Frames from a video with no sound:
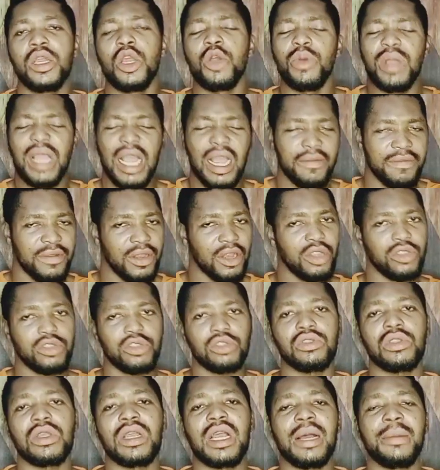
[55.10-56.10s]
We have a lot
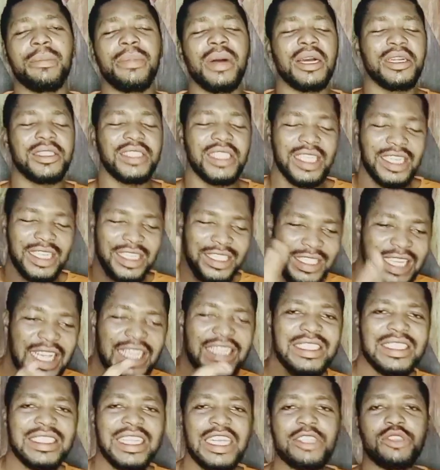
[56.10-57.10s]
to talk about.
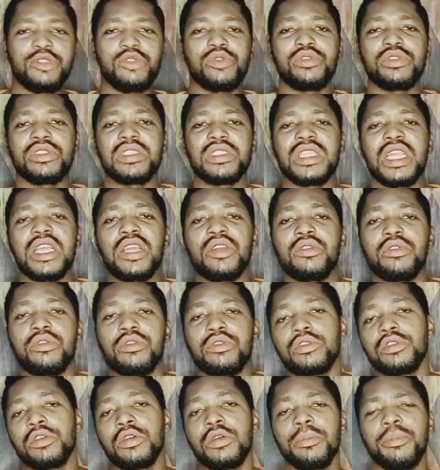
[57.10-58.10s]
Just stay tuned, stay
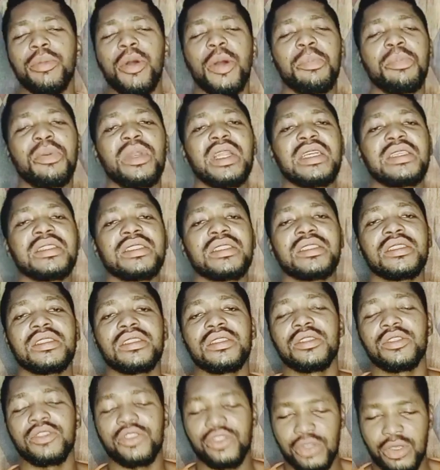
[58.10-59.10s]
glued, but please
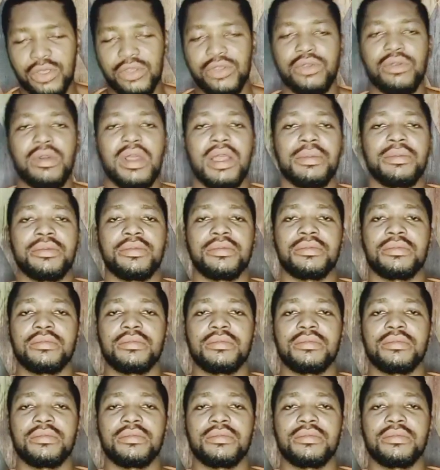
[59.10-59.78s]
subscribe.